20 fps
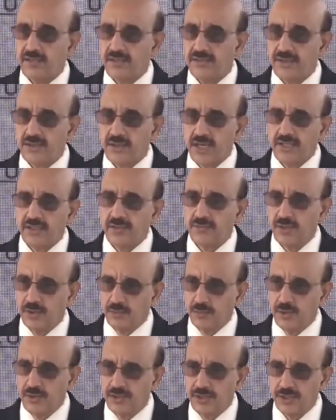state of
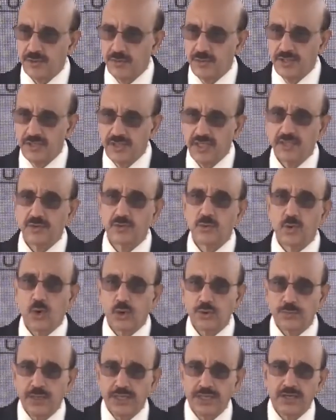Jammu and Kashmir
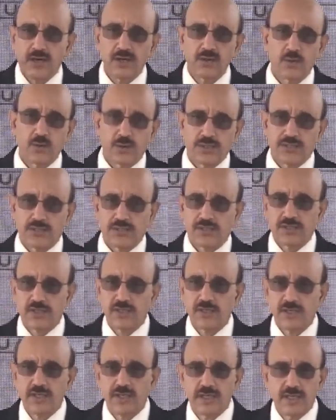not by conquests,
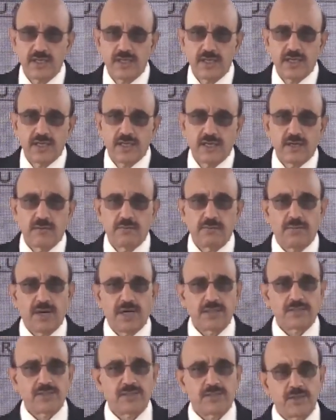
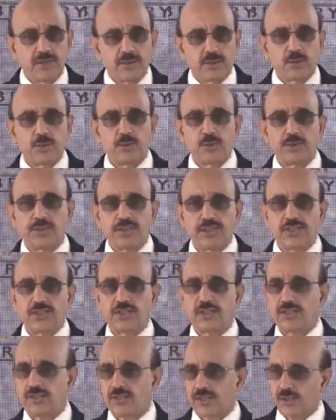but through the
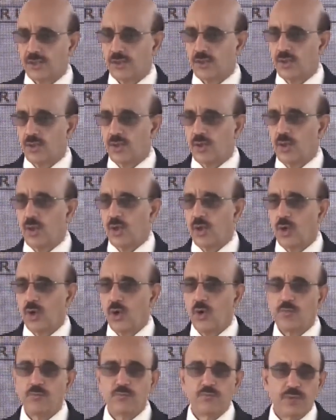teachings
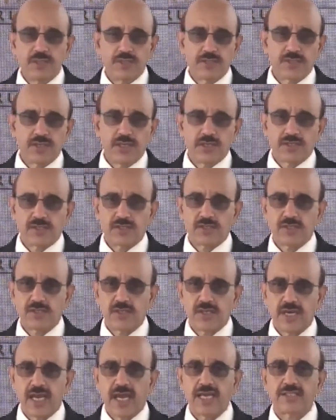of mystics
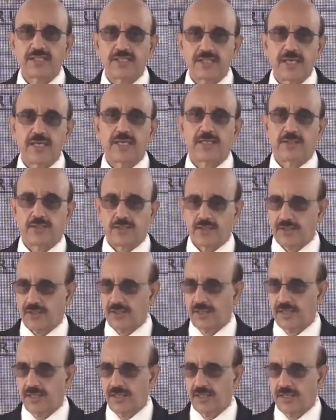and saints.
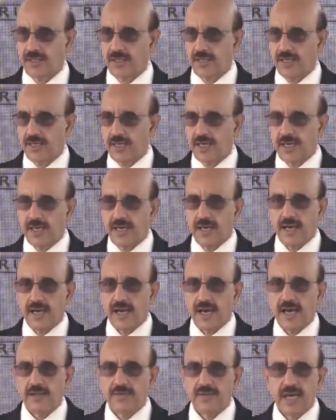
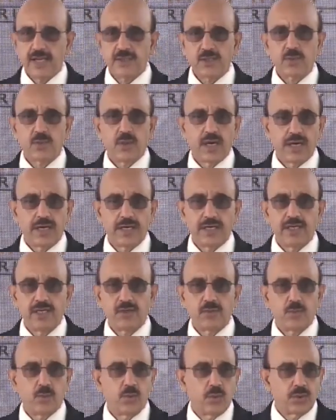And that's why
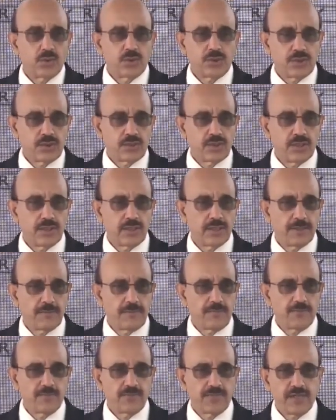it was
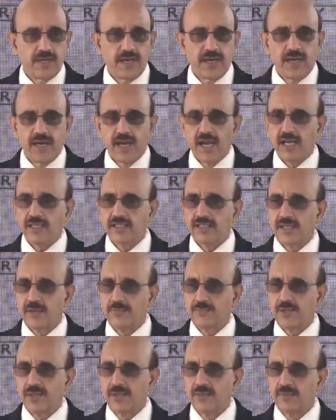
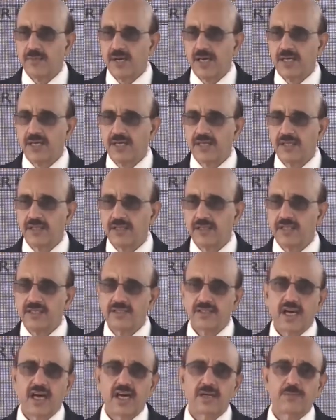accepted by the
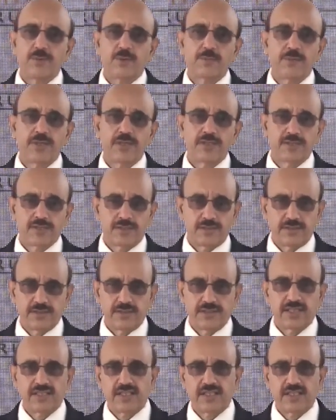entire population. The